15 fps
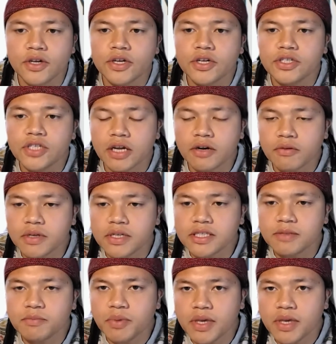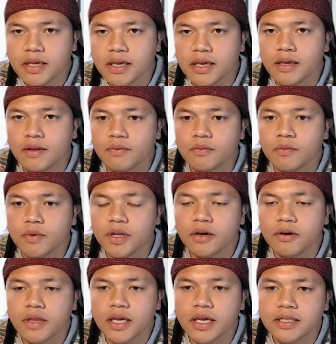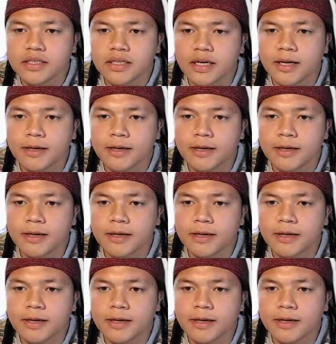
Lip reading: Generally speaking, we know that